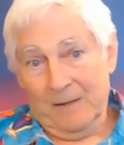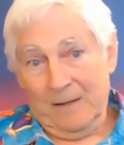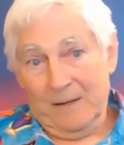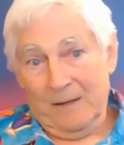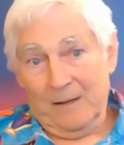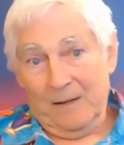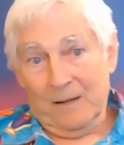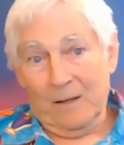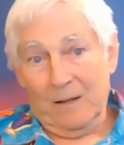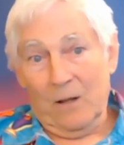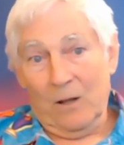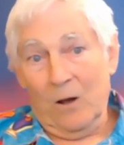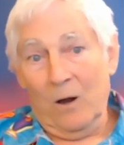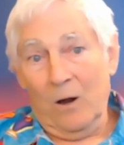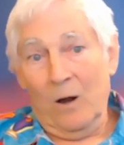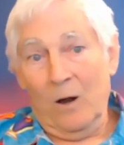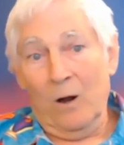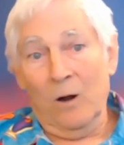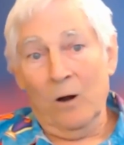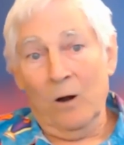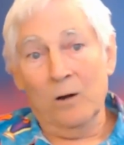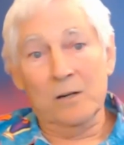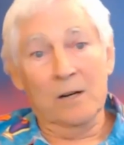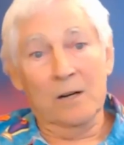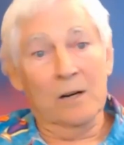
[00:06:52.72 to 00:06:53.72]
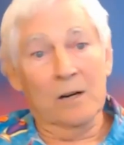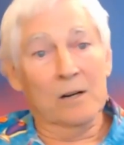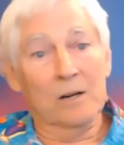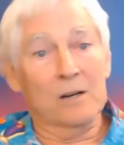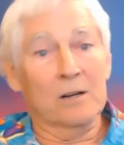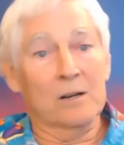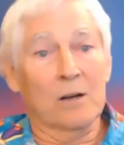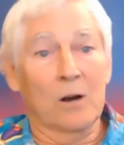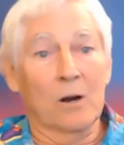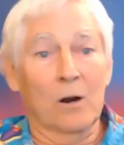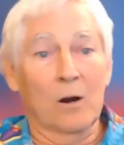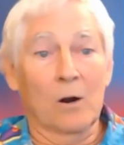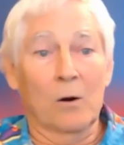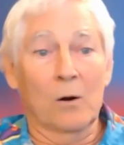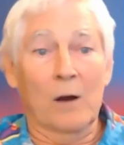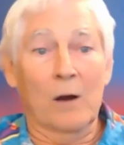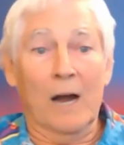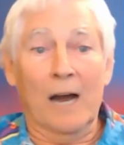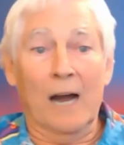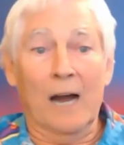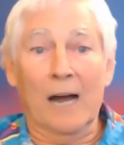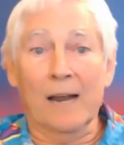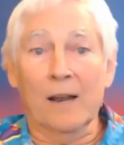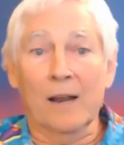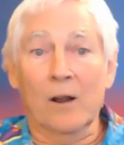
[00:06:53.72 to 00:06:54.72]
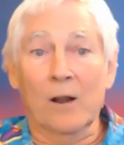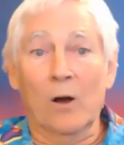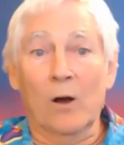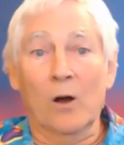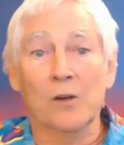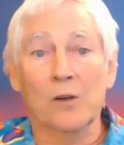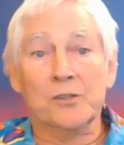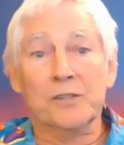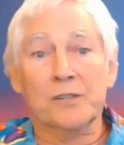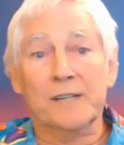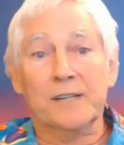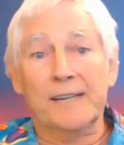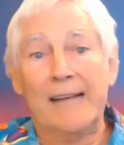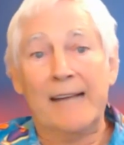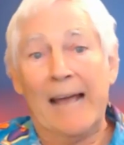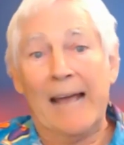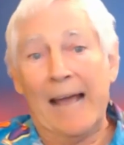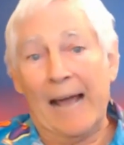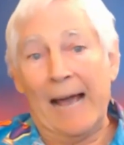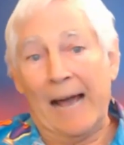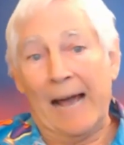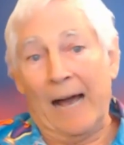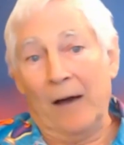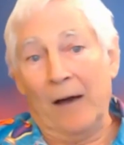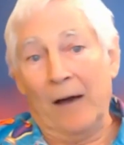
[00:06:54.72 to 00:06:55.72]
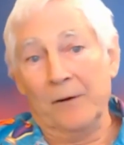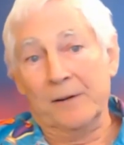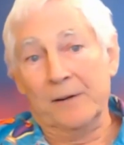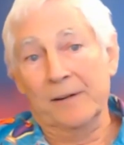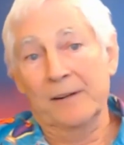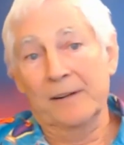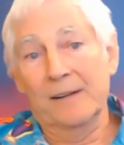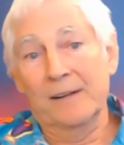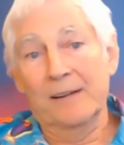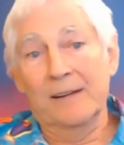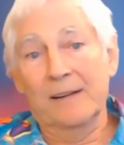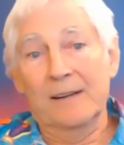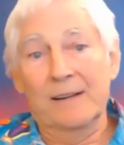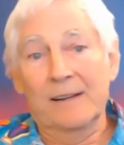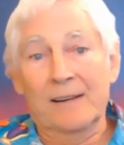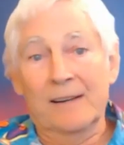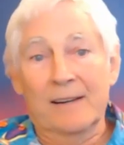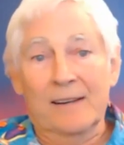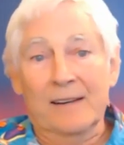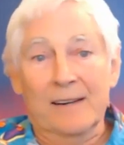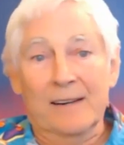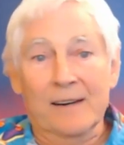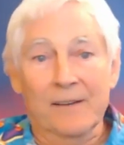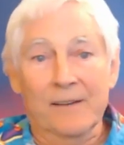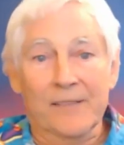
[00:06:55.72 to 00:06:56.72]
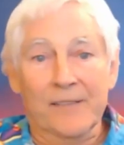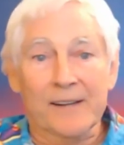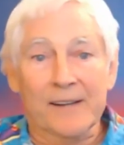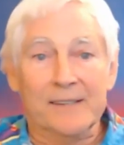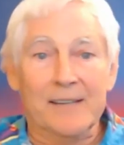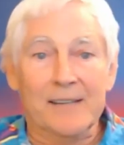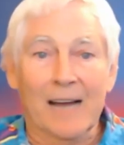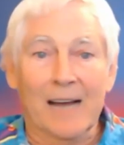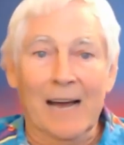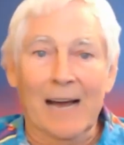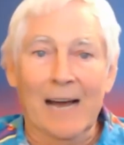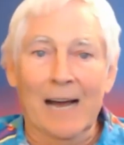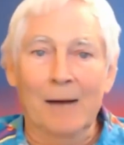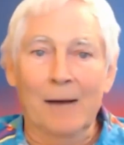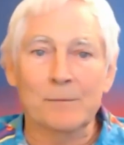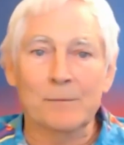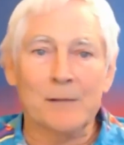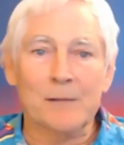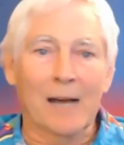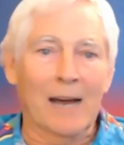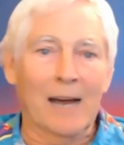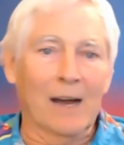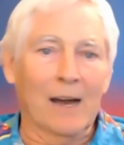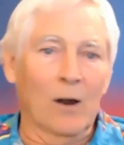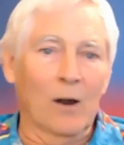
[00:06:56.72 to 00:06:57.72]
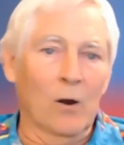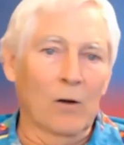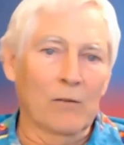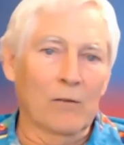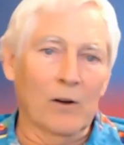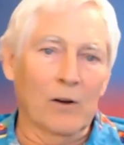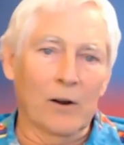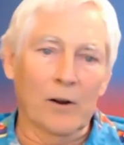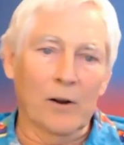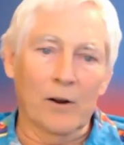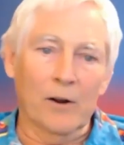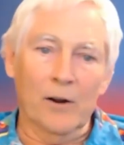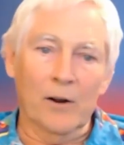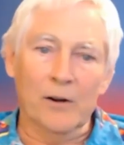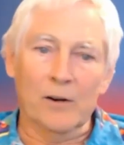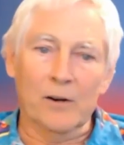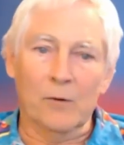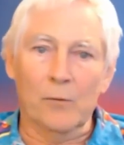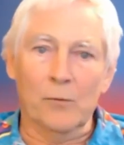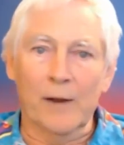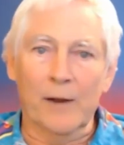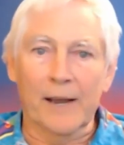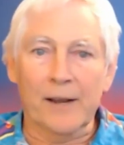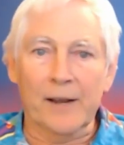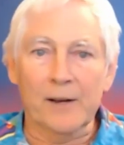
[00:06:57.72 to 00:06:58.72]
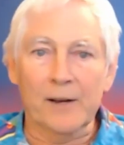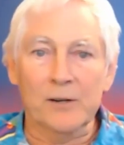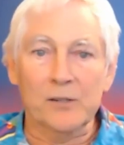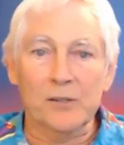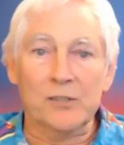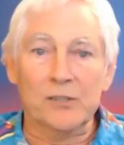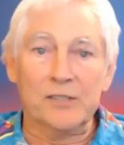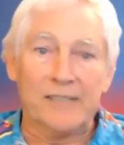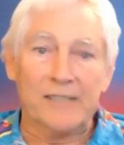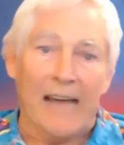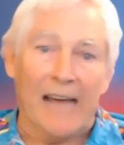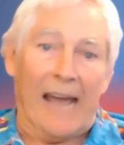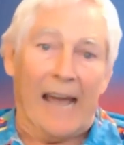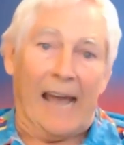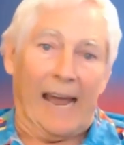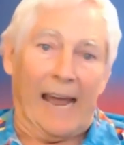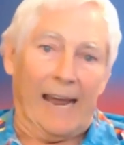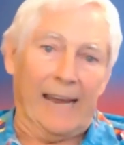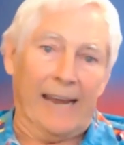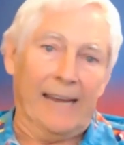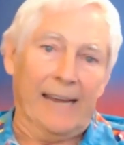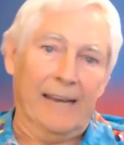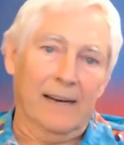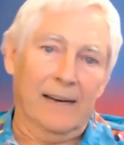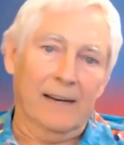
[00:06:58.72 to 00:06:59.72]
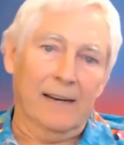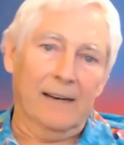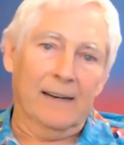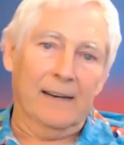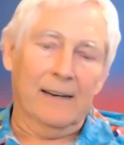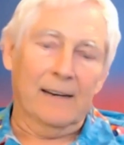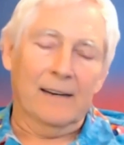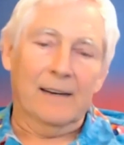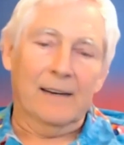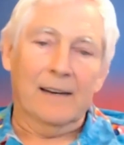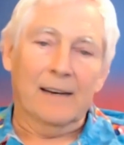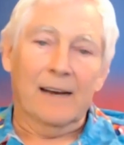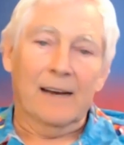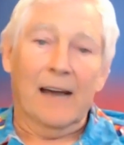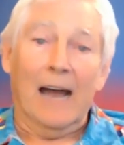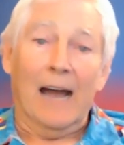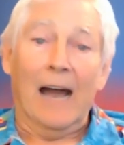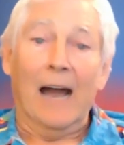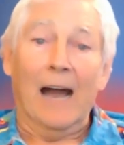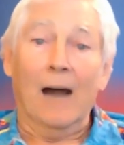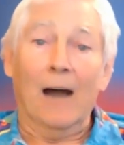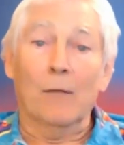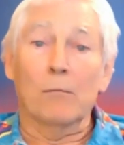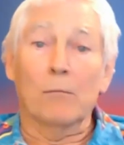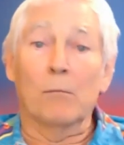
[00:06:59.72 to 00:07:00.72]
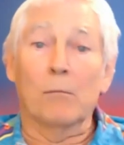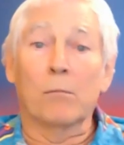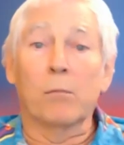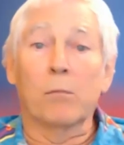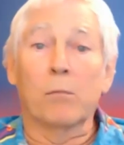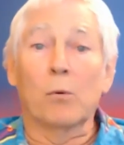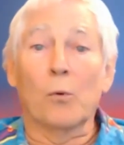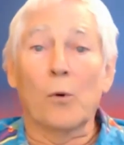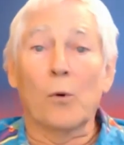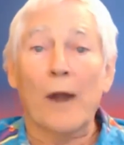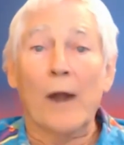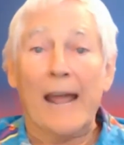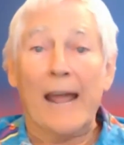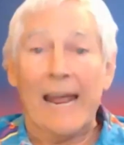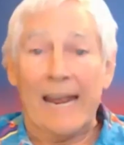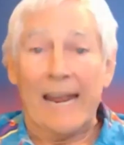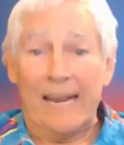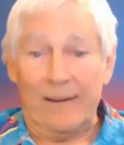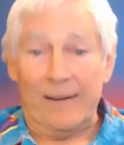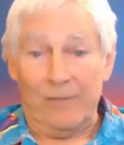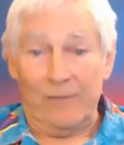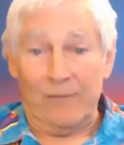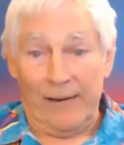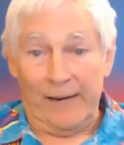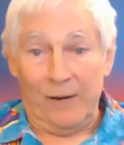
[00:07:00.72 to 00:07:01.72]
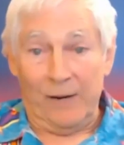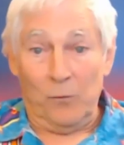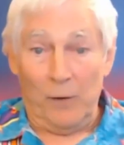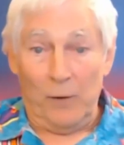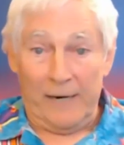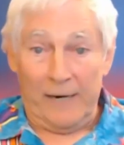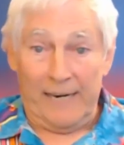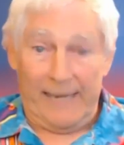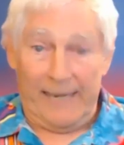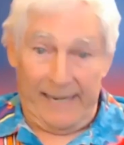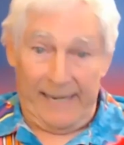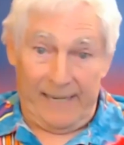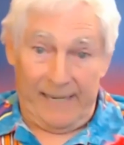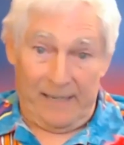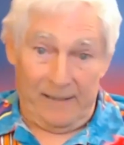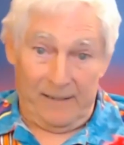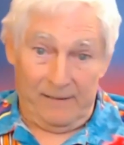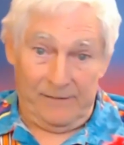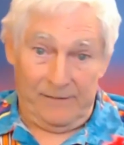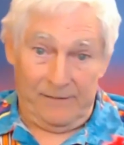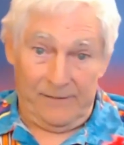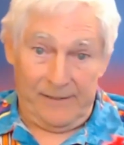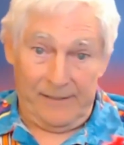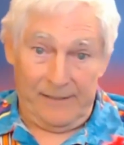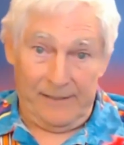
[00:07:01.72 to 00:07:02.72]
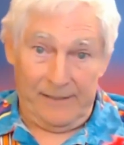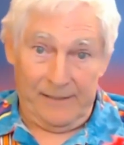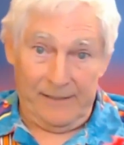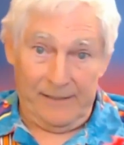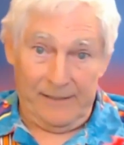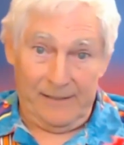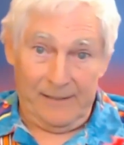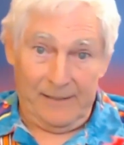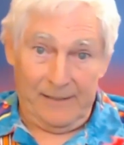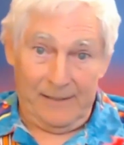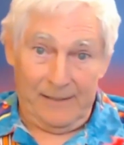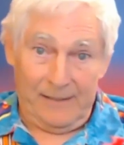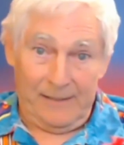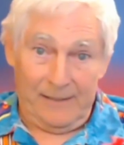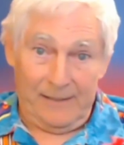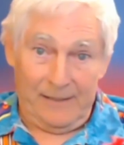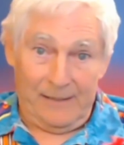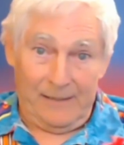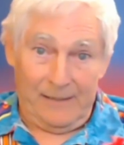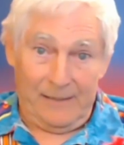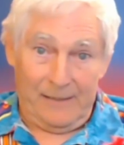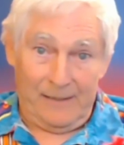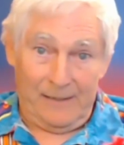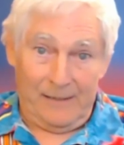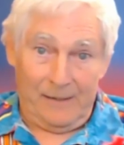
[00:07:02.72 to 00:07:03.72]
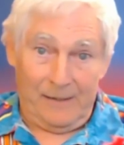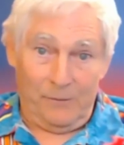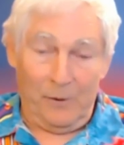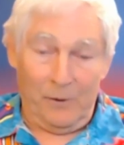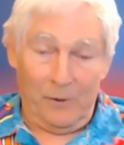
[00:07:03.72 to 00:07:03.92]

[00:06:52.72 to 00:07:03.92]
Long ago, I lost count of the times I overheard a regular say how bravely we live with